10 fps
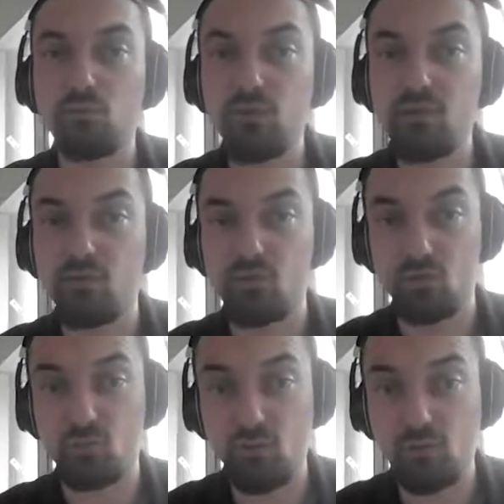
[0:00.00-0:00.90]

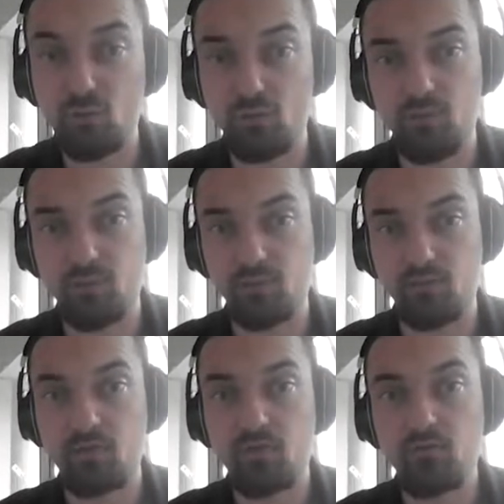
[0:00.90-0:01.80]
researchers will do in the
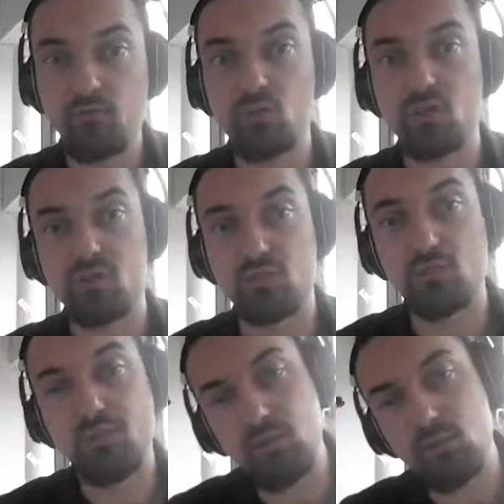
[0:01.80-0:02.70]
future. And
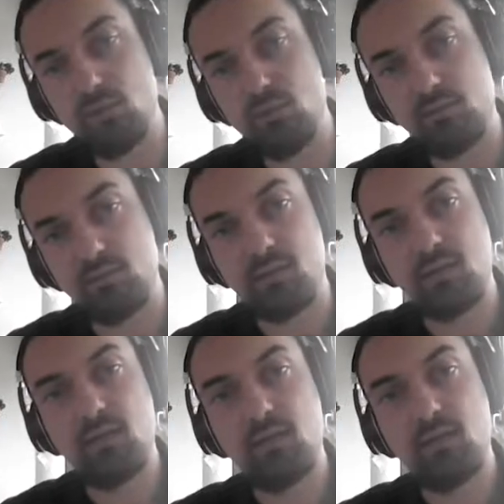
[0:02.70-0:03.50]
we can use this